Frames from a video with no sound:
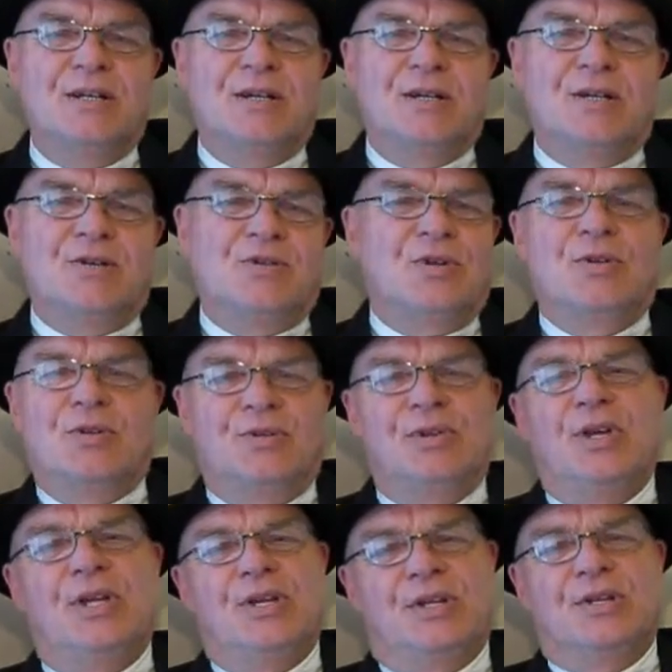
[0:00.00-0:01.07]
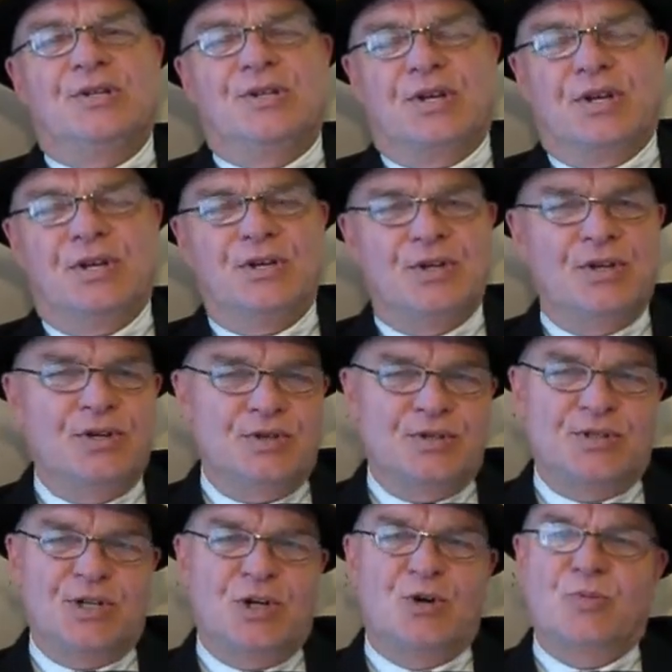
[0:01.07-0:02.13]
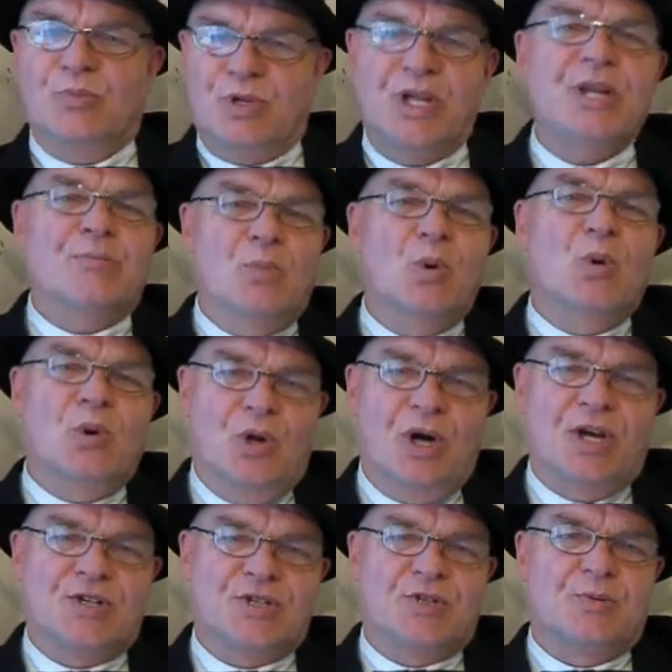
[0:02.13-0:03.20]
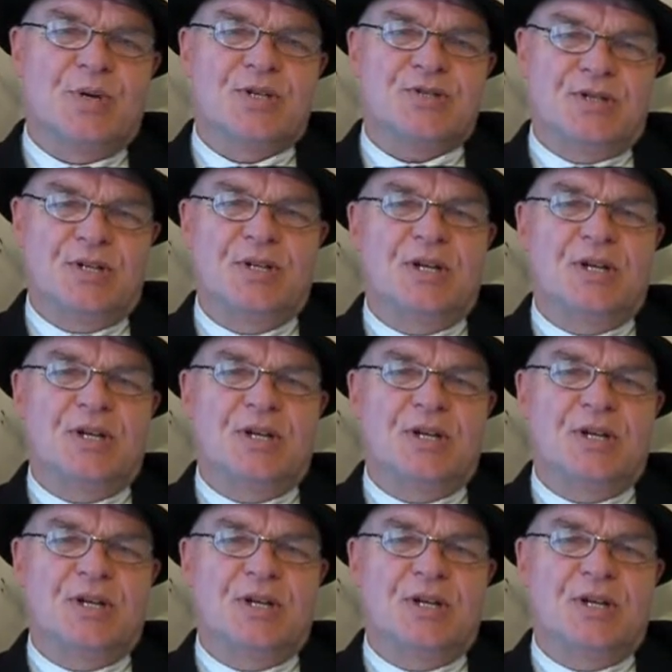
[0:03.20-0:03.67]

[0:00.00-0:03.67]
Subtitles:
so that they can continue to tell yet more lies to us,